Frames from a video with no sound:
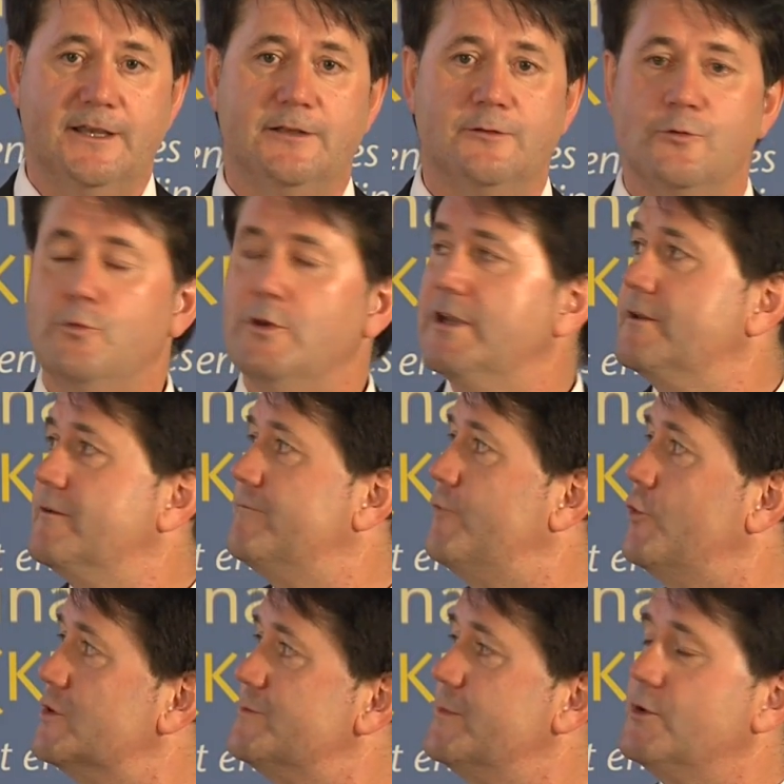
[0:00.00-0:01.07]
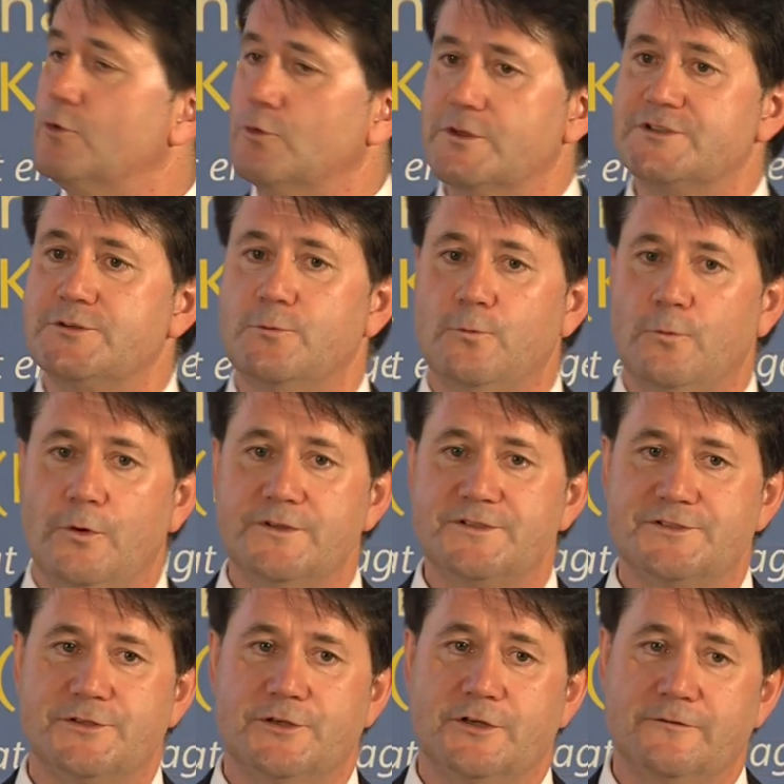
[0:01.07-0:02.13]
And when an enforcement notice
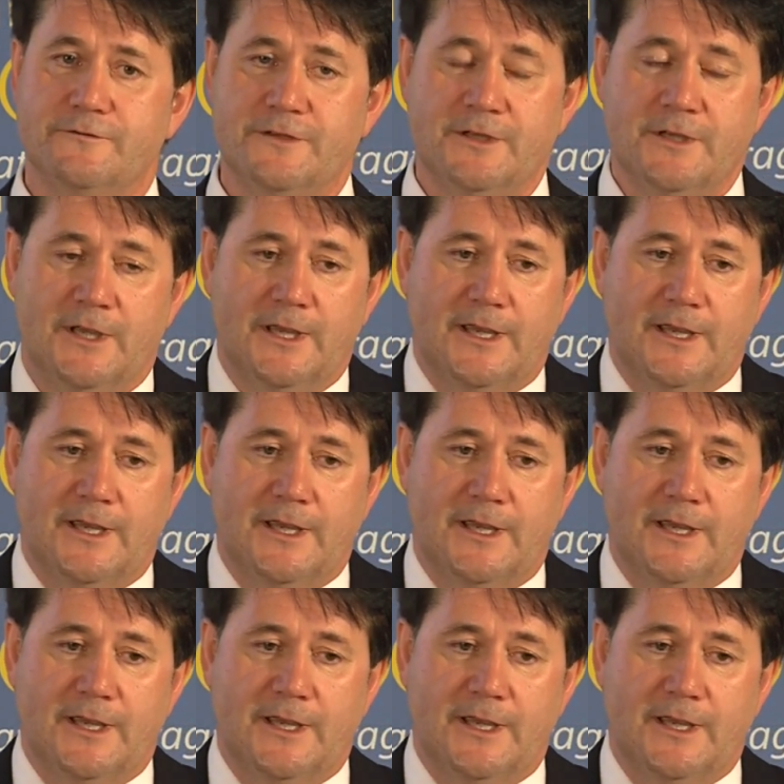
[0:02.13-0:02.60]
was served,